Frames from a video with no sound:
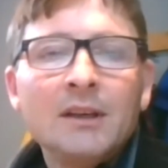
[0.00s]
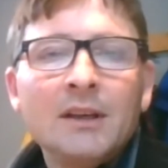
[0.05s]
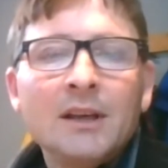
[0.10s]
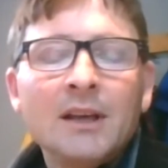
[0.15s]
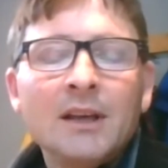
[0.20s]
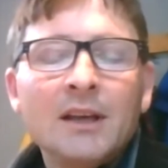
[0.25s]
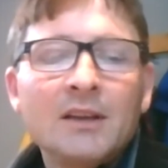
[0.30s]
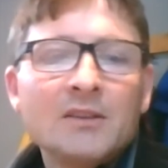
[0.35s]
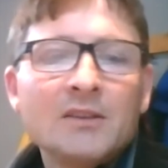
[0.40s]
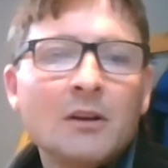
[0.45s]

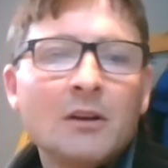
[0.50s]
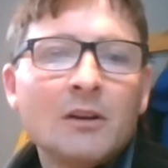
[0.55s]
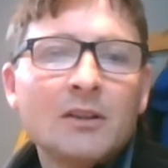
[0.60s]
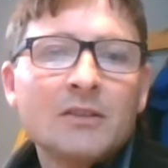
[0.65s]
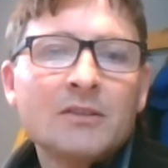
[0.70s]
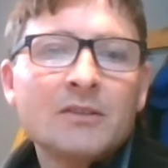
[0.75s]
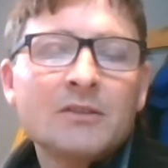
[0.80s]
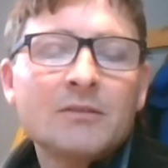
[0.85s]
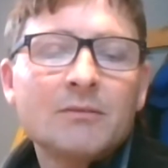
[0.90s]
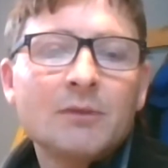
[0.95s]
and as long
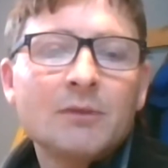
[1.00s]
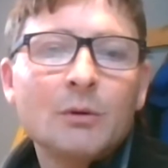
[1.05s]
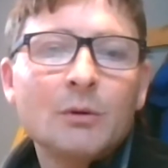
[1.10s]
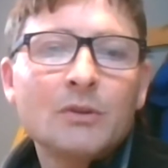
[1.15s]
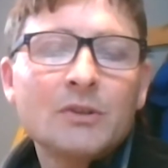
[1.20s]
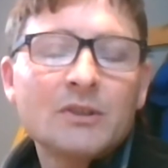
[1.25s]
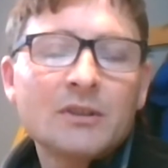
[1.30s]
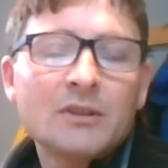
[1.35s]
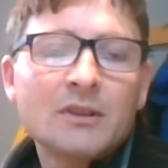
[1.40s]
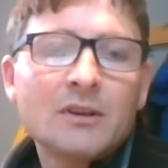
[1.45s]
as folks
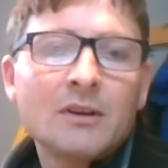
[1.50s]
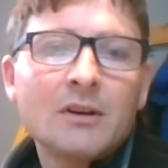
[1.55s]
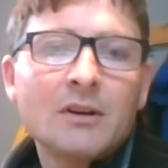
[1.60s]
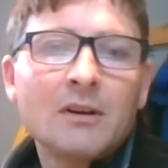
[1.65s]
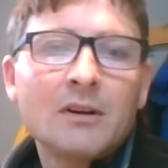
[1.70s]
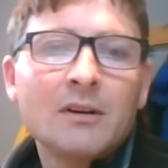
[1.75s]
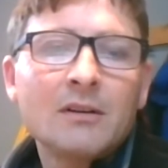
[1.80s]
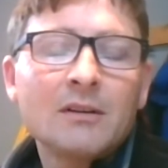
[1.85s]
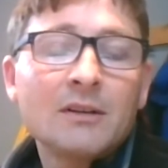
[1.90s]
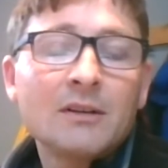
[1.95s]

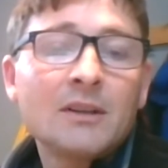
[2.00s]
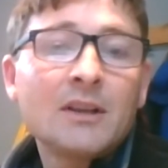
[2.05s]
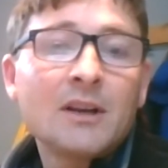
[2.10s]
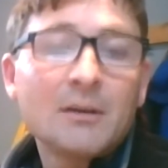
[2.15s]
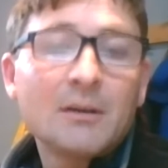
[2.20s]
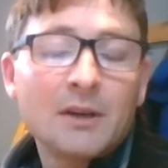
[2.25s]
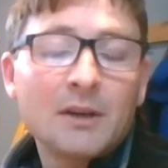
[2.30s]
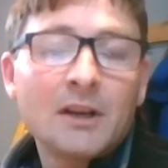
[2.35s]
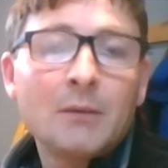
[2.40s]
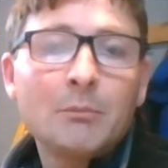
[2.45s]
are
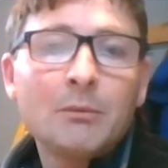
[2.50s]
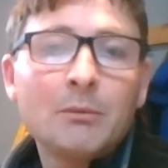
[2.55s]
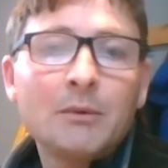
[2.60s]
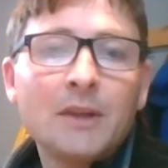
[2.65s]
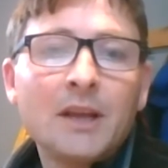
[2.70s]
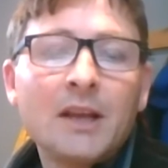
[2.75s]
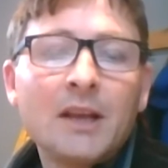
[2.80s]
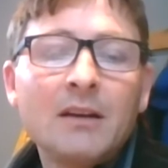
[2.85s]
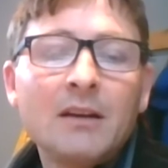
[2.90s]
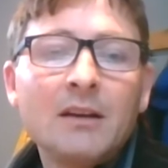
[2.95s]
covered up,
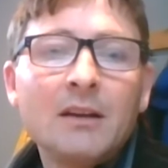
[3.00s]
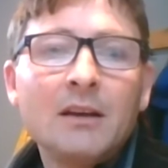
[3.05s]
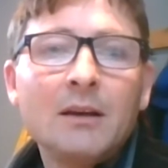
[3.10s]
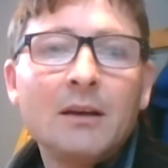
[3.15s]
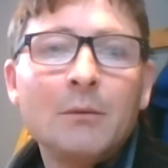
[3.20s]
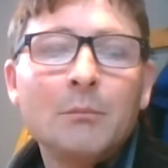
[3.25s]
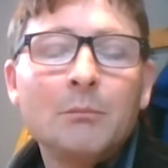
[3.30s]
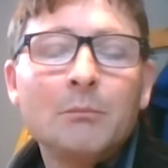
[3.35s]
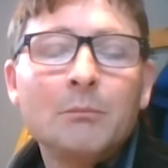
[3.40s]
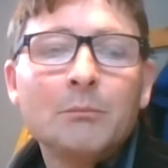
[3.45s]
then
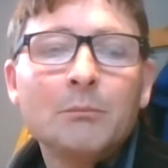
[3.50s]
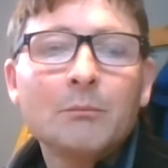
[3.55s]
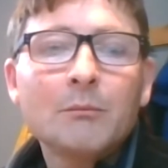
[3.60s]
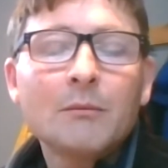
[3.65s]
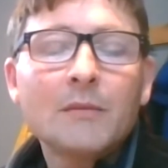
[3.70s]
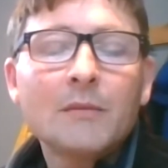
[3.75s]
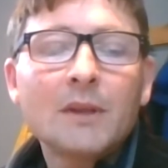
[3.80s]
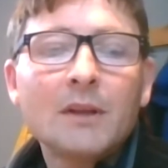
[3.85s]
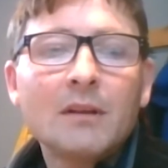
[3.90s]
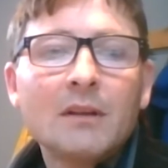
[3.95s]

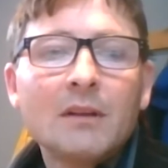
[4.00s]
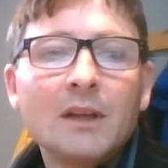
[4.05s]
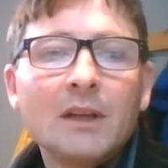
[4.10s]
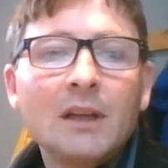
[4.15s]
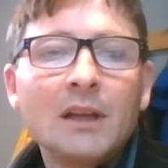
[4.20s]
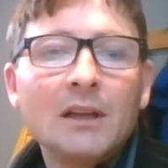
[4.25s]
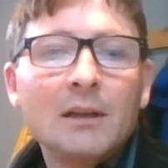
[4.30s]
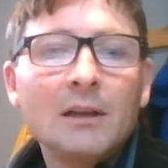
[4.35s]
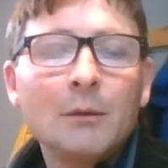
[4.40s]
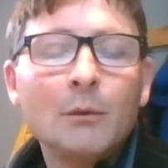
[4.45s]
they
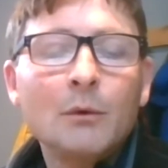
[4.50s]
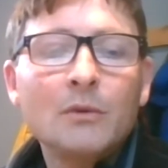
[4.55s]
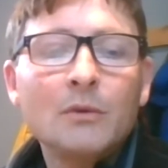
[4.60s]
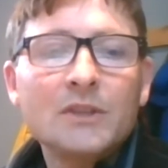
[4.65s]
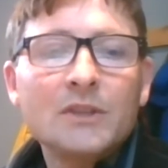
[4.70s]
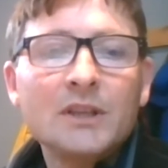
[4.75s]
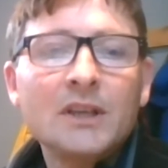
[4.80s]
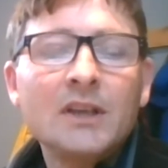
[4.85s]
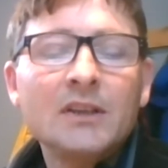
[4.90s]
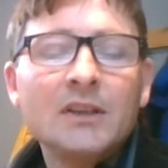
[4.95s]
likely won't
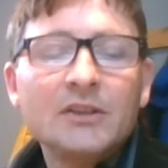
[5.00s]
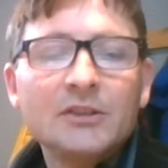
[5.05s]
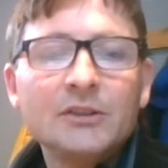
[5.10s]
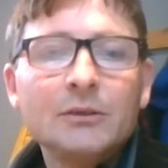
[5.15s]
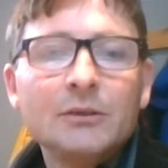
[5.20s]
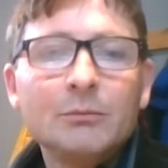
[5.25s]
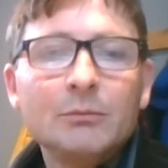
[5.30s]
see an issue.